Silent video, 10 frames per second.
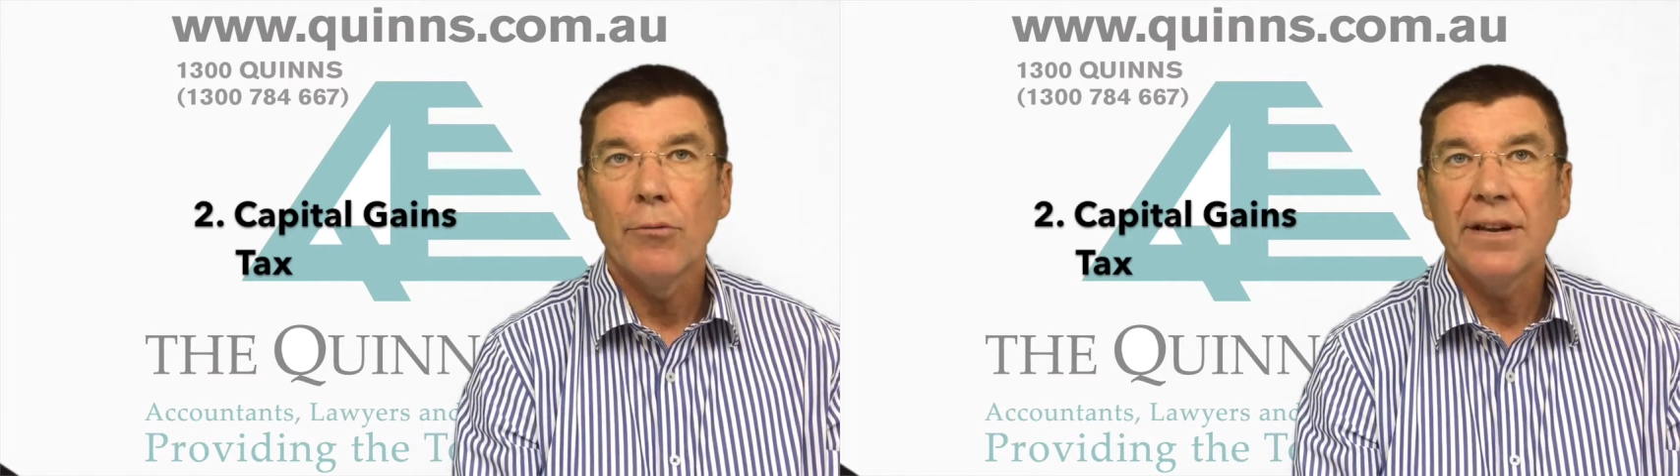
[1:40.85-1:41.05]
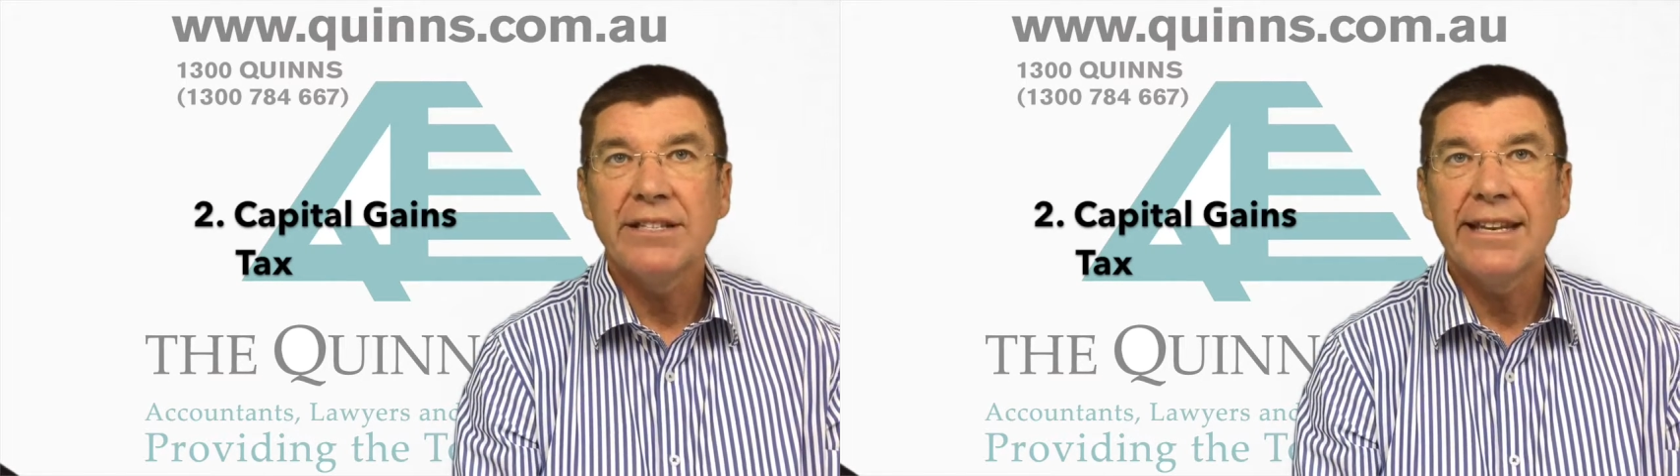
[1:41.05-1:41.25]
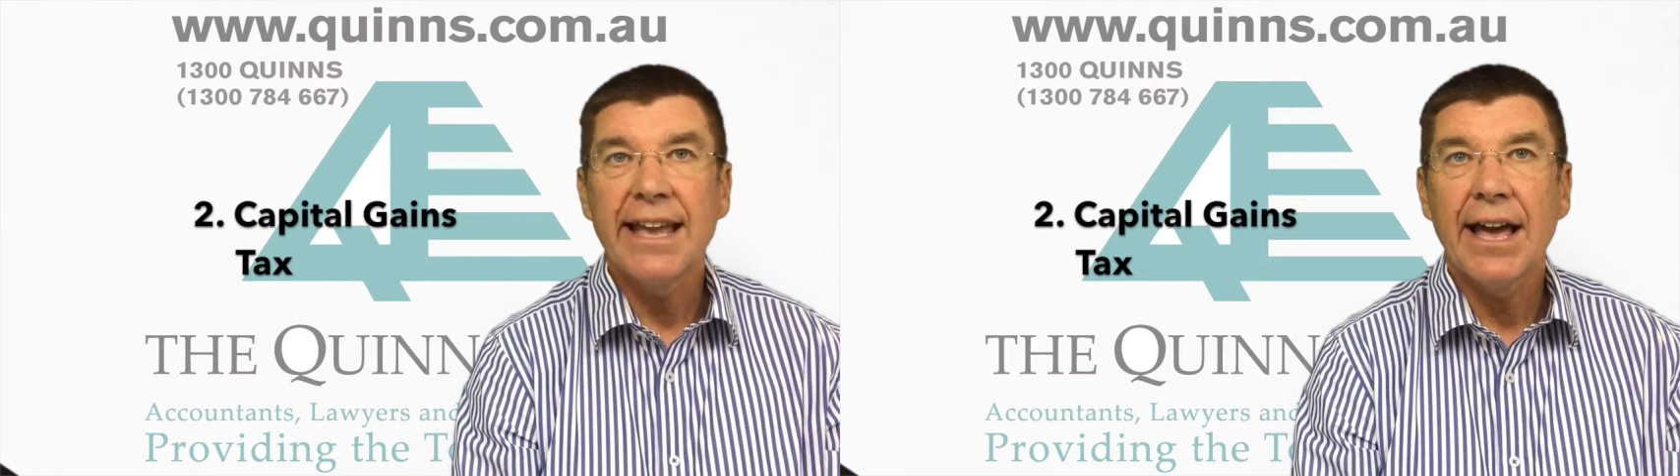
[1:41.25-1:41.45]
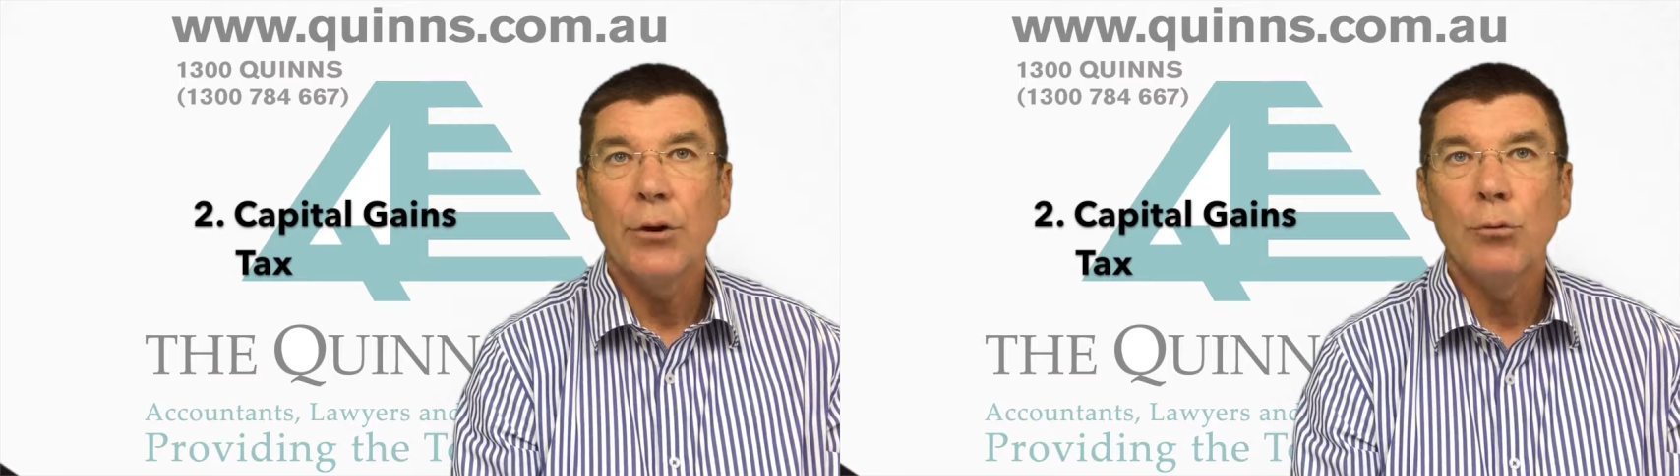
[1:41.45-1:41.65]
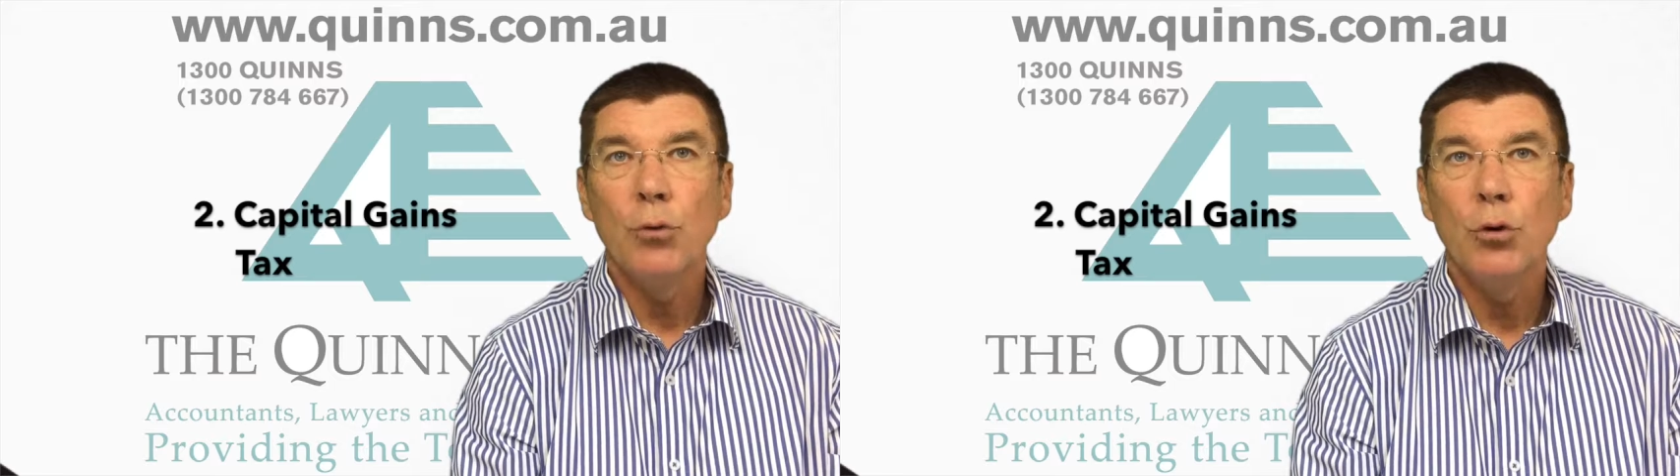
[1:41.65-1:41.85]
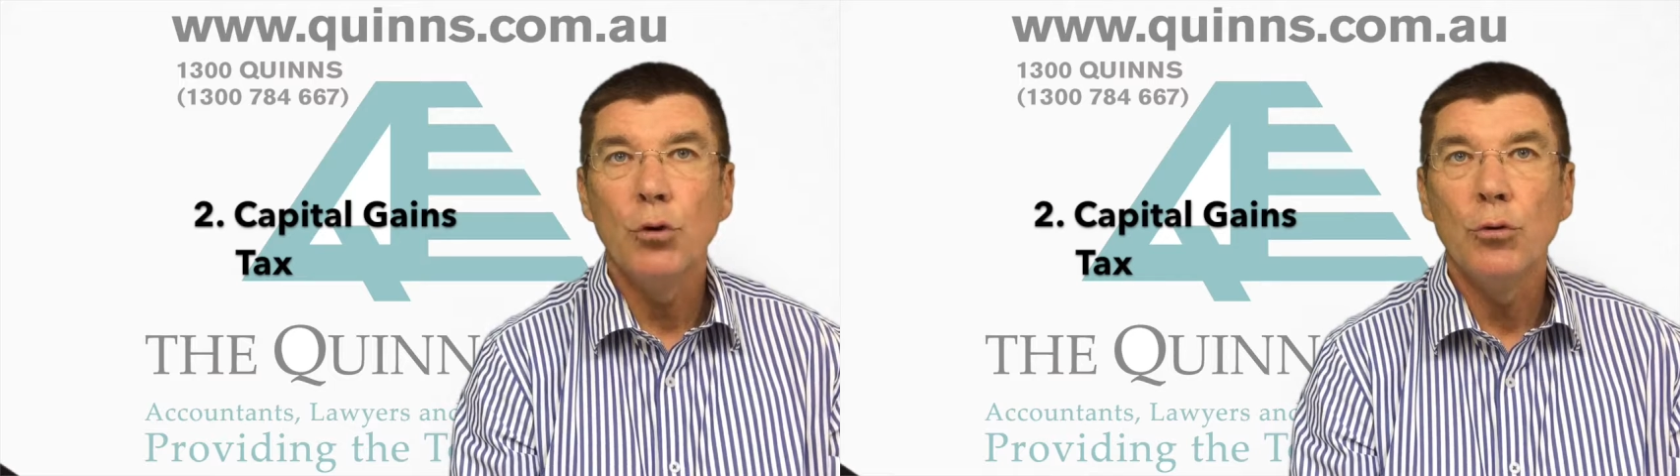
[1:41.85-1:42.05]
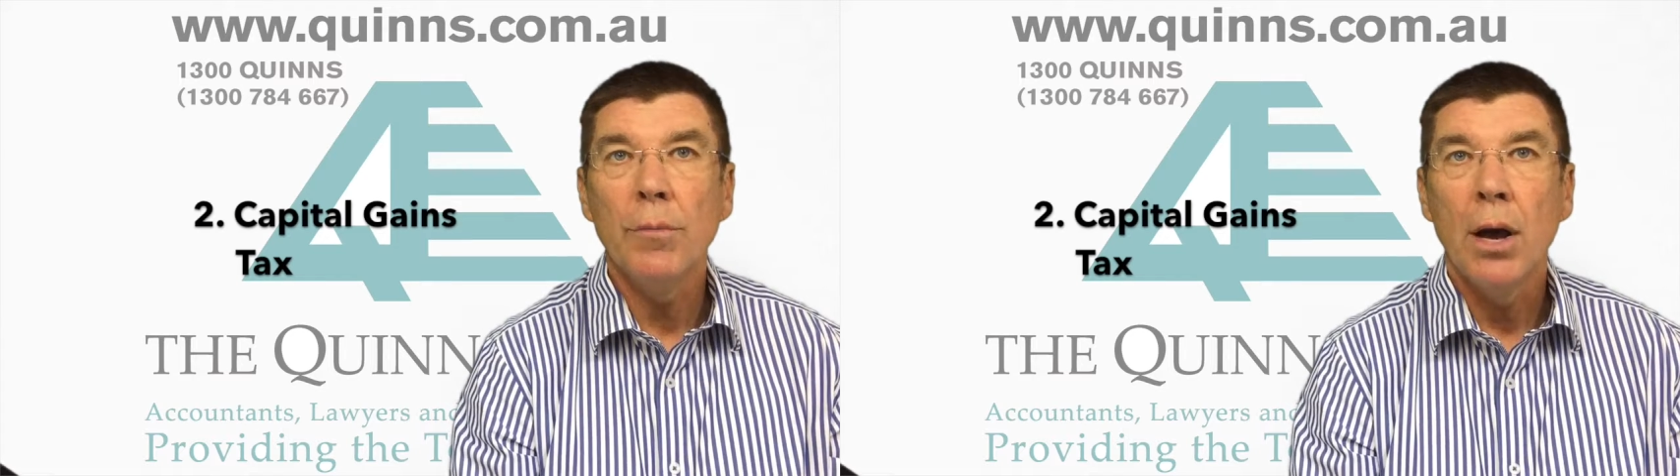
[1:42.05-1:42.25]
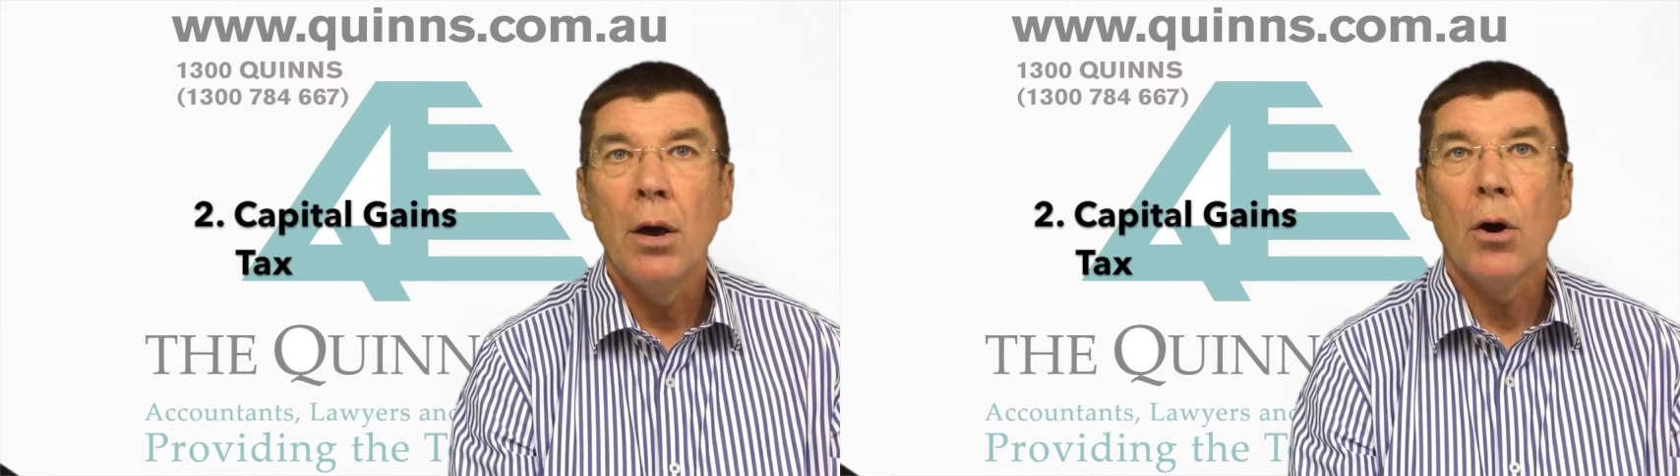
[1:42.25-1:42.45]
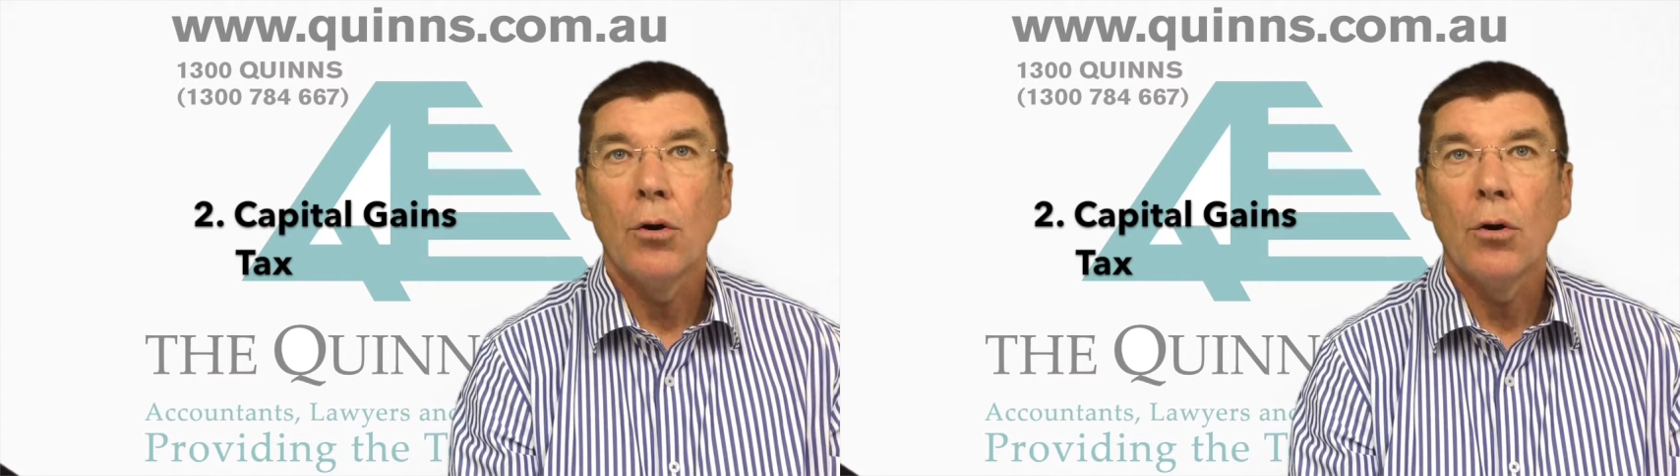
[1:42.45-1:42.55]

renting out a room